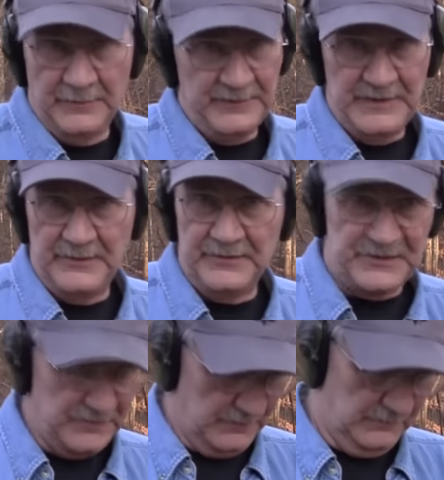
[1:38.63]
help but
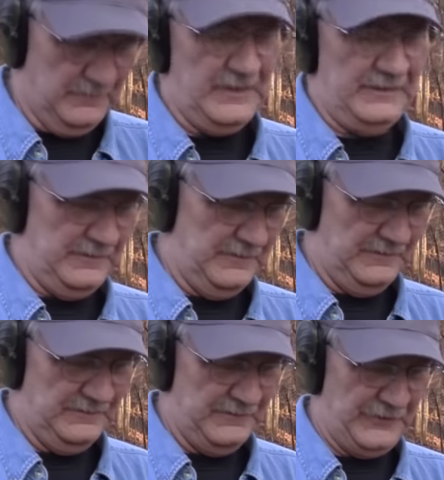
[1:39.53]
notice, you know, what,
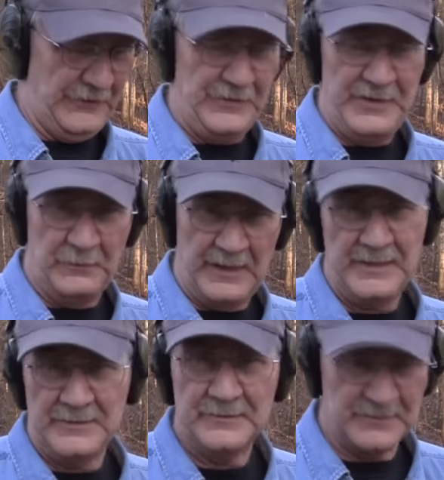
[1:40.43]
30
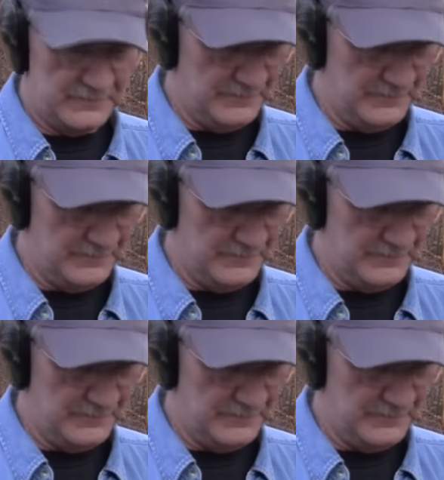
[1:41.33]
rounds,